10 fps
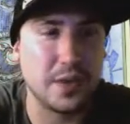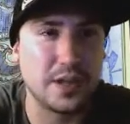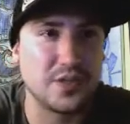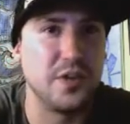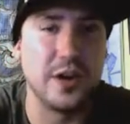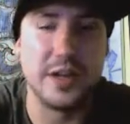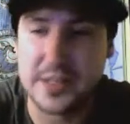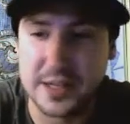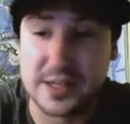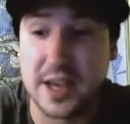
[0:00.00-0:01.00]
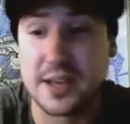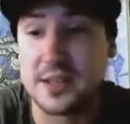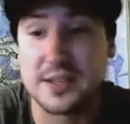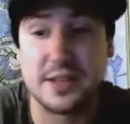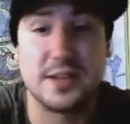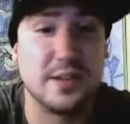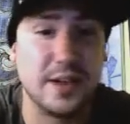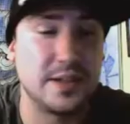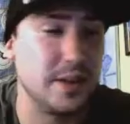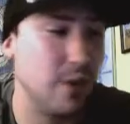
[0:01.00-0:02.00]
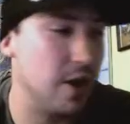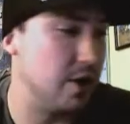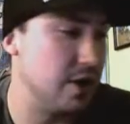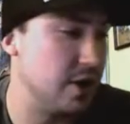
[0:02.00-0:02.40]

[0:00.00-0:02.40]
it's very easy to stay consistent. And they say, well,